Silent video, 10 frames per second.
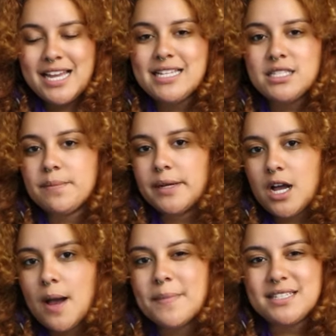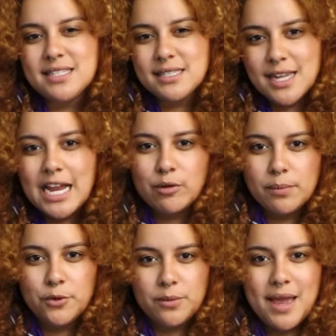is to become
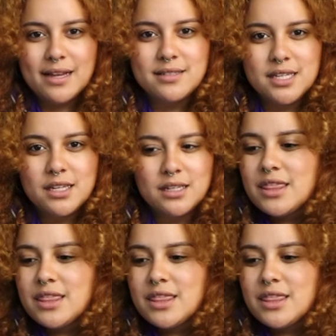desirable to Maxine.